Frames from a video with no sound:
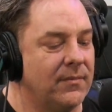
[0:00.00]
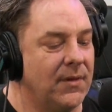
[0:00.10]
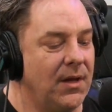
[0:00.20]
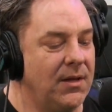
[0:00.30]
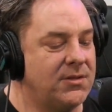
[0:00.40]

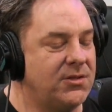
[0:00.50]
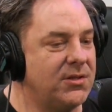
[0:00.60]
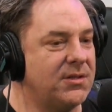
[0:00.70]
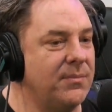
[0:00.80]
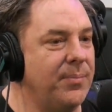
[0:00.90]
it's
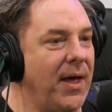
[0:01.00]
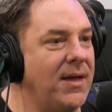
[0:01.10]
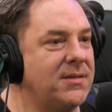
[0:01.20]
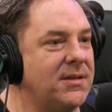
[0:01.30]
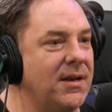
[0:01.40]
just the
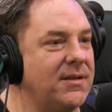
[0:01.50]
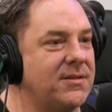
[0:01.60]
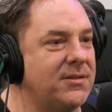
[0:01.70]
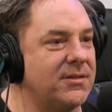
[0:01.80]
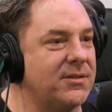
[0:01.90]
best and
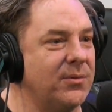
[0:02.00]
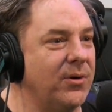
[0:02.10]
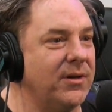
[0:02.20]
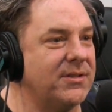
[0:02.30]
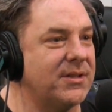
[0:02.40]
it's just the
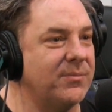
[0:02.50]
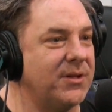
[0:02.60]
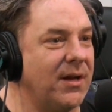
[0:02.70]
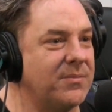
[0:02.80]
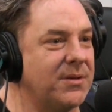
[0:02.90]
worst
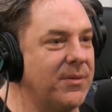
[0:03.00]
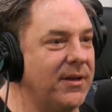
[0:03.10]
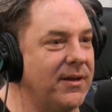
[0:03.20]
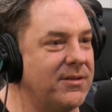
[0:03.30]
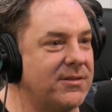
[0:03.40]
sometimes. yeah. I
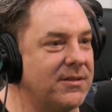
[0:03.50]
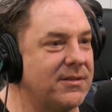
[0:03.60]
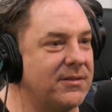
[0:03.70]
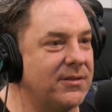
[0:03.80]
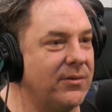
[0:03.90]
mean, it's just
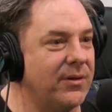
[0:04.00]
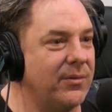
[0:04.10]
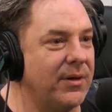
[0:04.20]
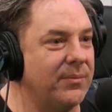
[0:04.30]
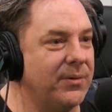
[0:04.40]
there's no other
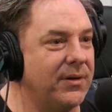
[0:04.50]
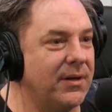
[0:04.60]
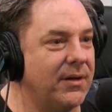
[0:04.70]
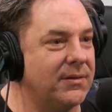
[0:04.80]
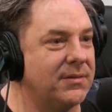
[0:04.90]
way to put
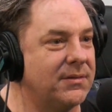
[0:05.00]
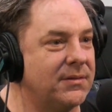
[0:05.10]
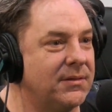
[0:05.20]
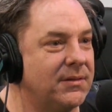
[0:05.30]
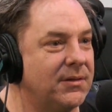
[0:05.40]
it. It's
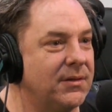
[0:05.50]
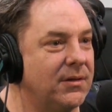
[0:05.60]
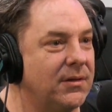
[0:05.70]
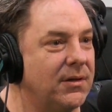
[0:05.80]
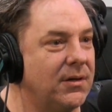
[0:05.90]
so
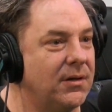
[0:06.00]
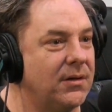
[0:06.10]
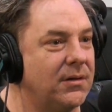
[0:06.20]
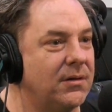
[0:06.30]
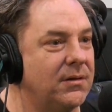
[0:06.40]
uh
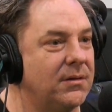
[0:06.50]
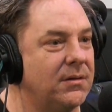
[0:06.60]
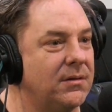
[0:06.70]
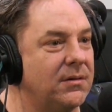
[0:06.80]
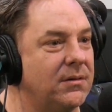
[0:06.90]
Ralphie May
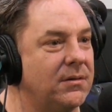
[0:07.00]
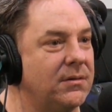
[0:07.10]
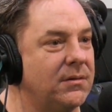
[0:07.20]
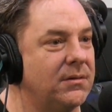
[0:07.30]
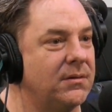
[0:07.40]
was a
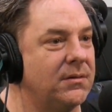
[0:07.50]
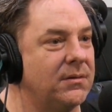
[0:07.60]
comedian who was a